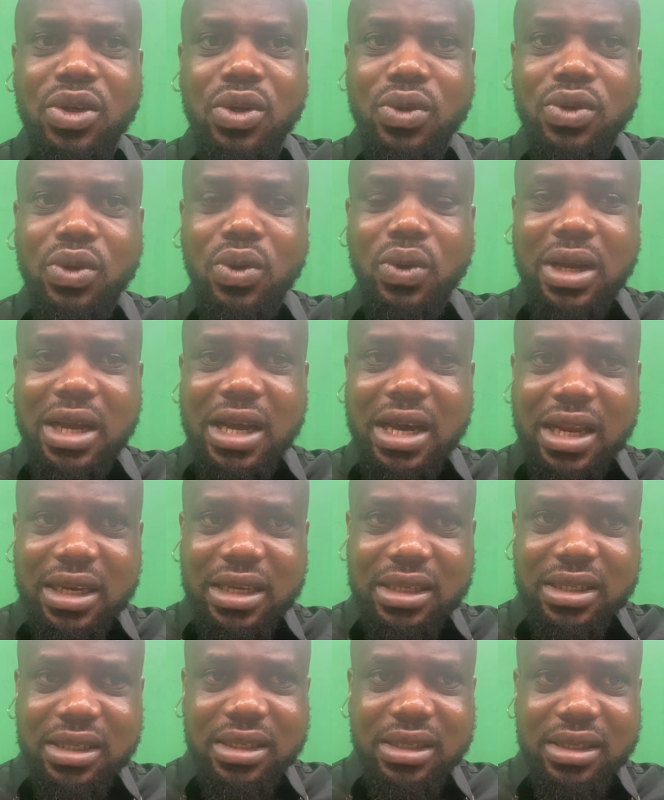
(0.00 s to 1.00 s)
those
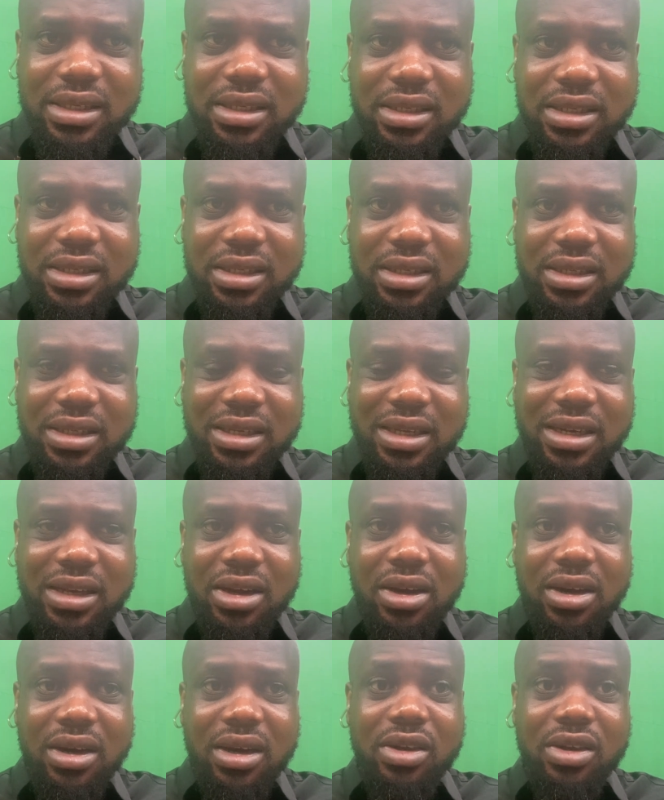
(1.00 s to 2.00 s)
localities that are